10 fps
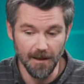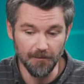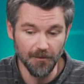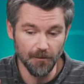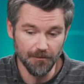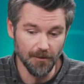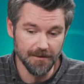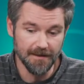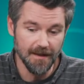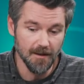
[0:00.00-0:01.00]
So our
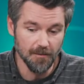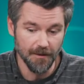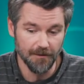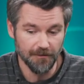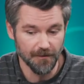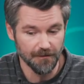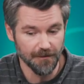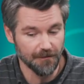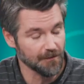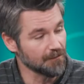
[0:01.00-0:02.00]
Databricks
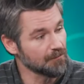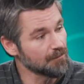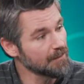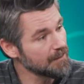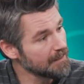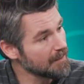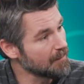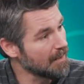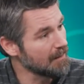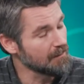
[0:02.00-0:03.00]
service is really
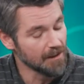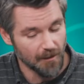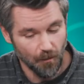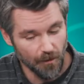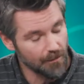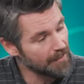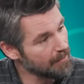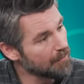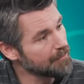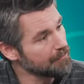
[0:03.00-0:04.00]
about where do I
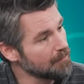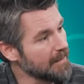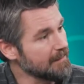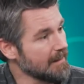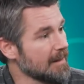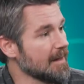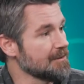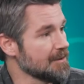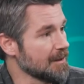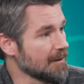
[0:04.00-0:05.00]
go to do my data
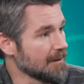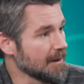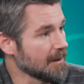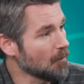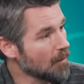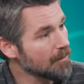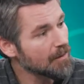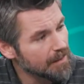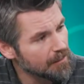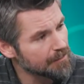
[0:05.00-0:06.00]
engineering? Where
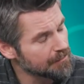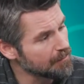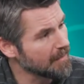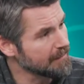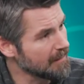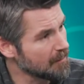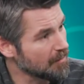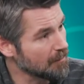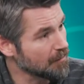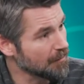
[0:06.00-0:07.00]
do I go to do my data
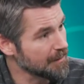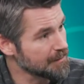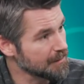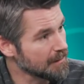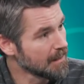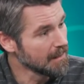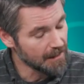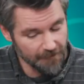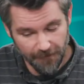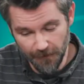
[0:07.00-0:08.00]
preparation?
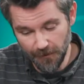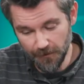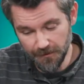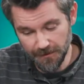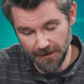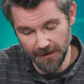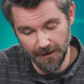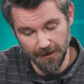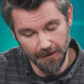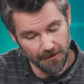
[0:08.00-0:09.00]
And for those
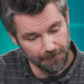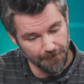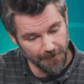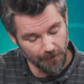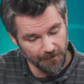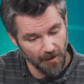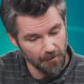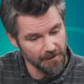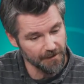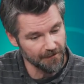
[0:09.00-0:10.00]

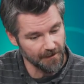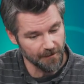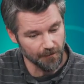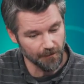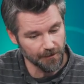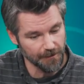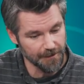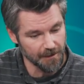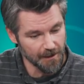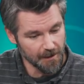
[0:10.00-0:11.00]
companies that are
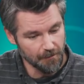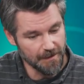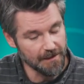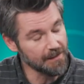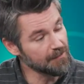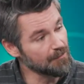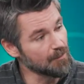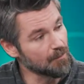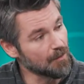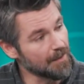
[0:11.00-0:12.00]
really beginning to
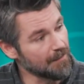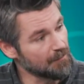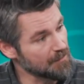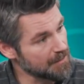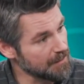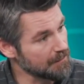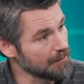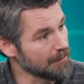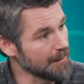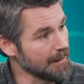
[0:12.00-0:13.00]
embrace machine
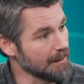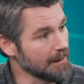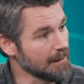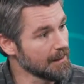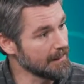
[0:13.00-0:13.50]
learning